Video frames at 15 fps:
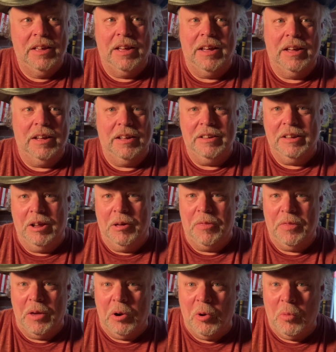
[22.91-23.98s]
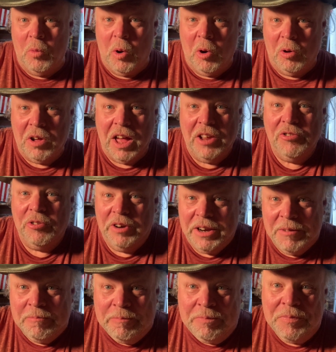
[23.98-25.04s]
a third world country,
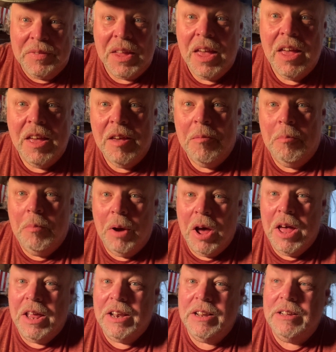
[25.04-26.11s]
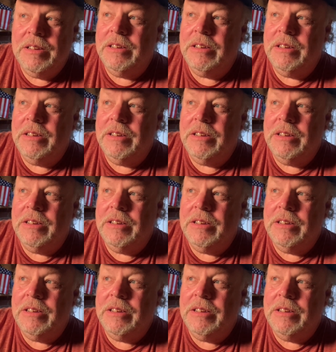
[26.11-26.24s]
but